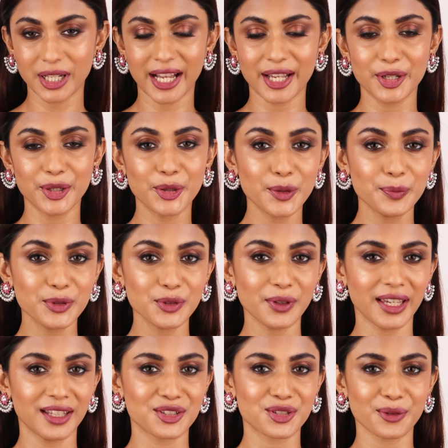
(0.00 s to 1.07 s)
I hope you
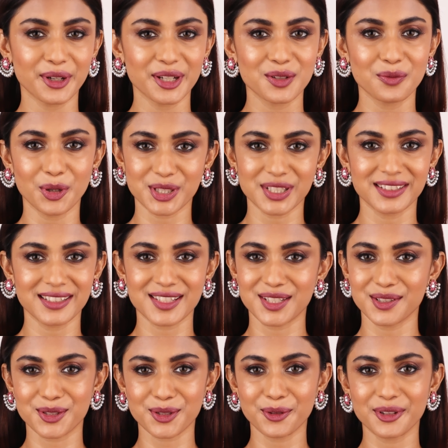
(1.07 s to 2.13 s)
enjoyed watching this
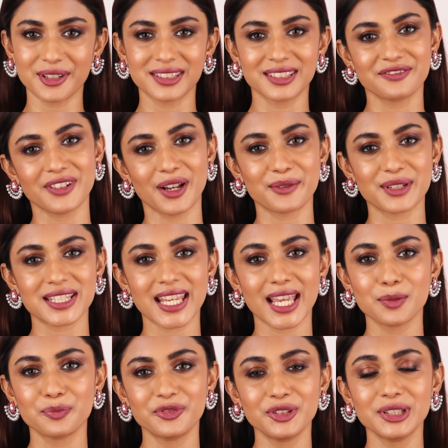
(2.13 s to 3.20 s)
tutorial and found it
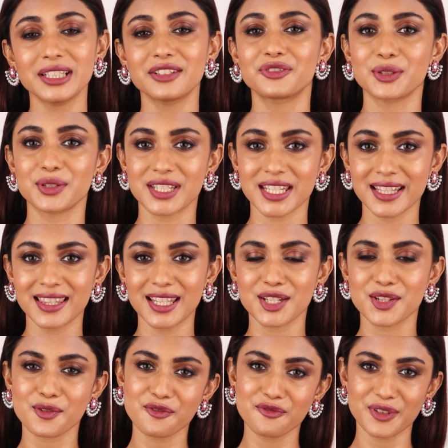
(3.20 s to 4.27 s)
helpful. If you did, then
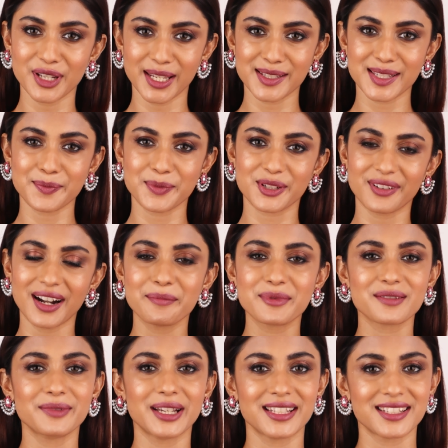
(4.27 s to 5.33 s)
don't forget to subscribe
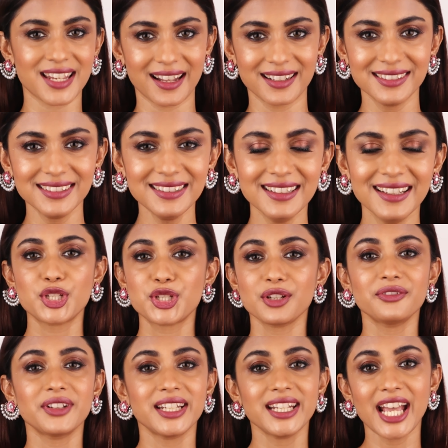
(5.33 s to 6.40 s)
to my channel. Wish you
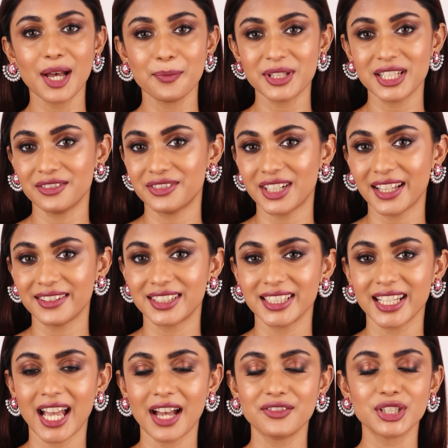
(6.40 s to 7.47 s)
a very happy
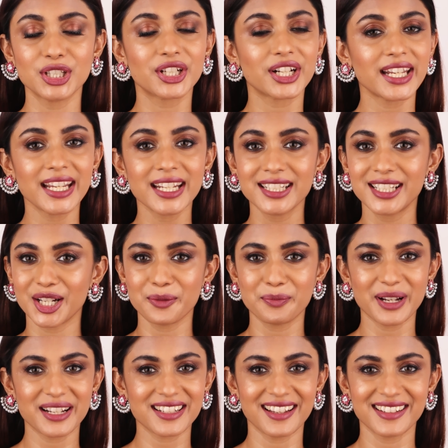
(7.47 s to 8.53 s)
Navratri. Have a great
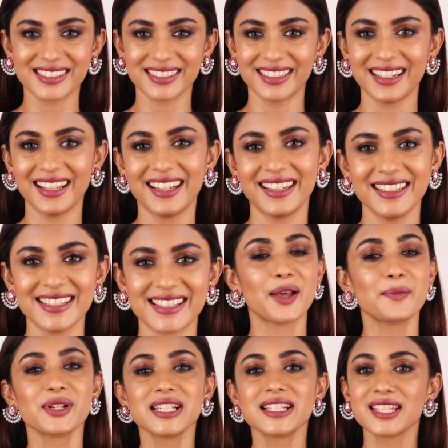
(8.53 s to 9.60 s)
Garba Dandiya night. And
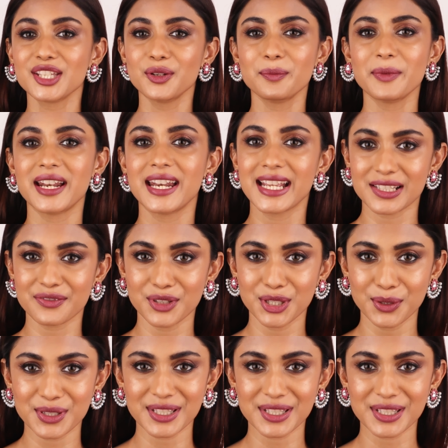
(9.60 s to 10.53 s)
I'm gonna see you in my next video.